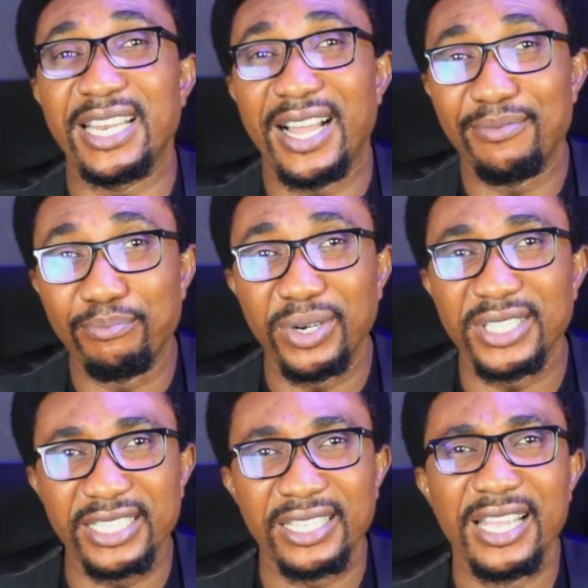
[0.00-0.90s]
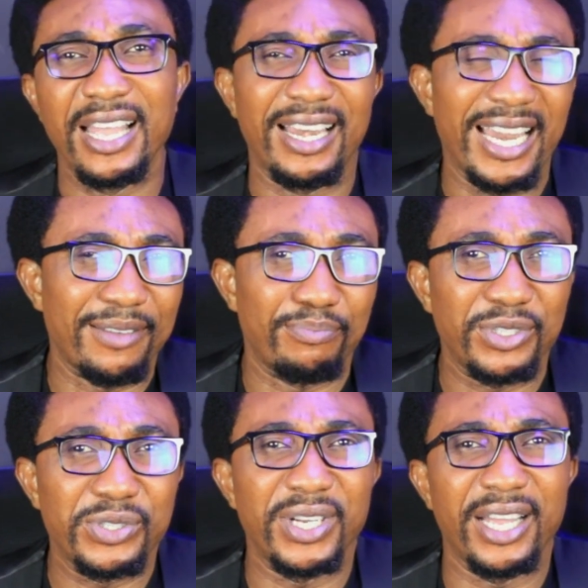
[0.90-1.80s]
in our body, like
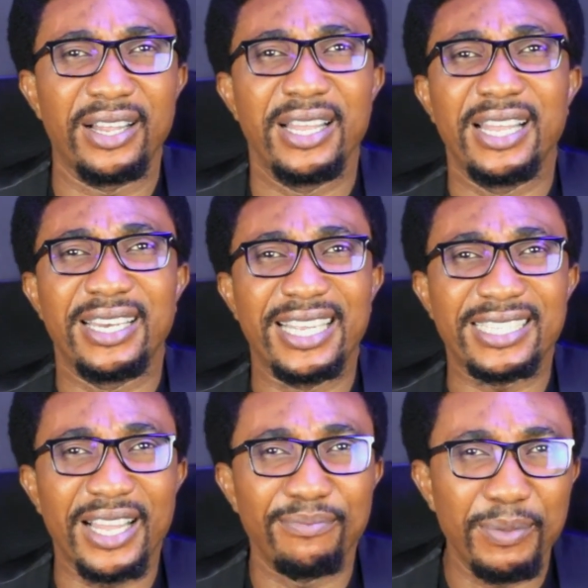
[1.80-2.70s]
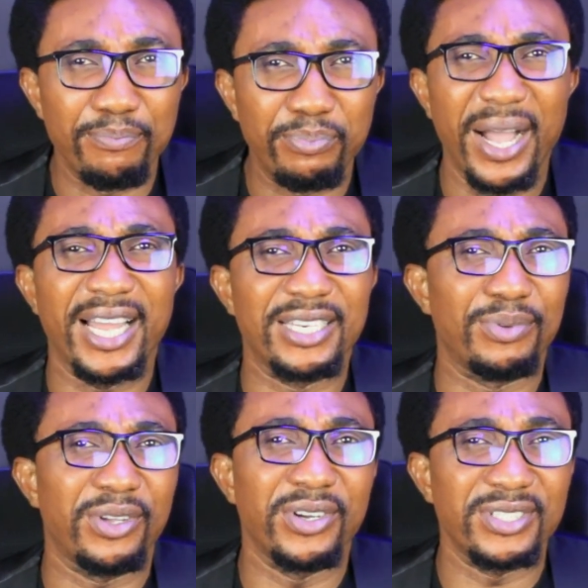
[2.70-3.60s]
betrayal, that can be bad
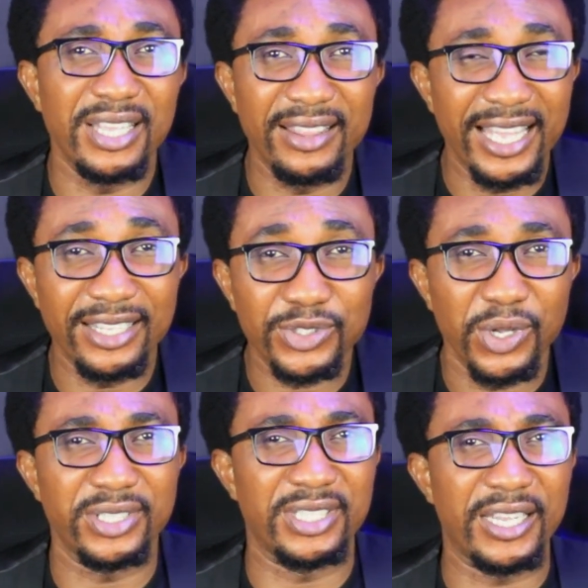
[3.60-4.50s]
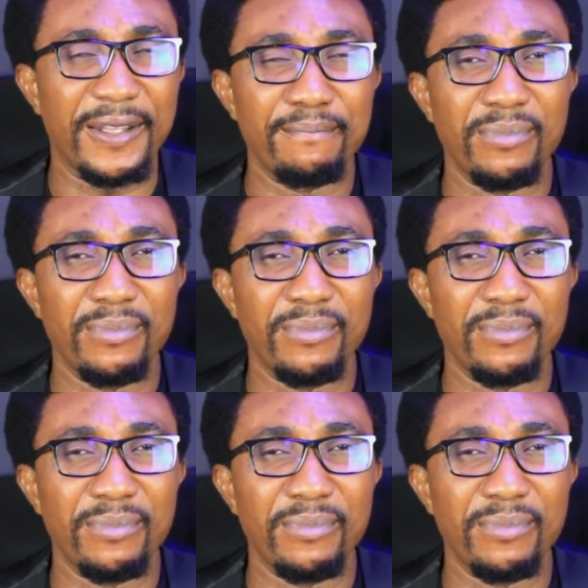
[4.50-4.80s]
because they are toxic.